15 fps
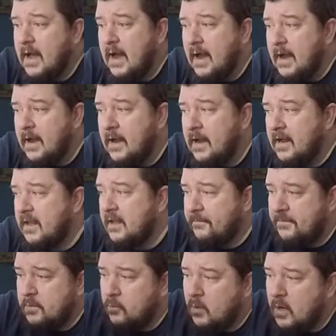
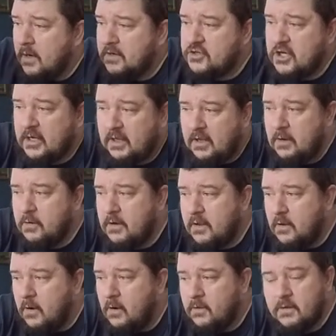If you want to check
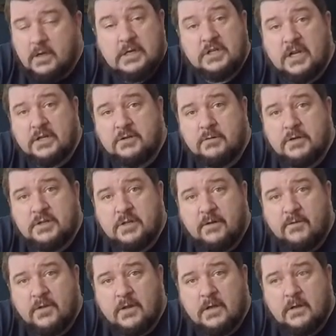out all the accessories and
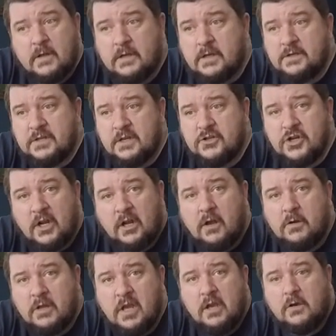everything, like I said, check
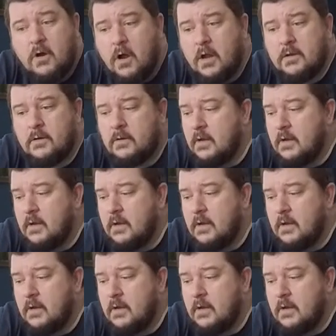out GeekOn.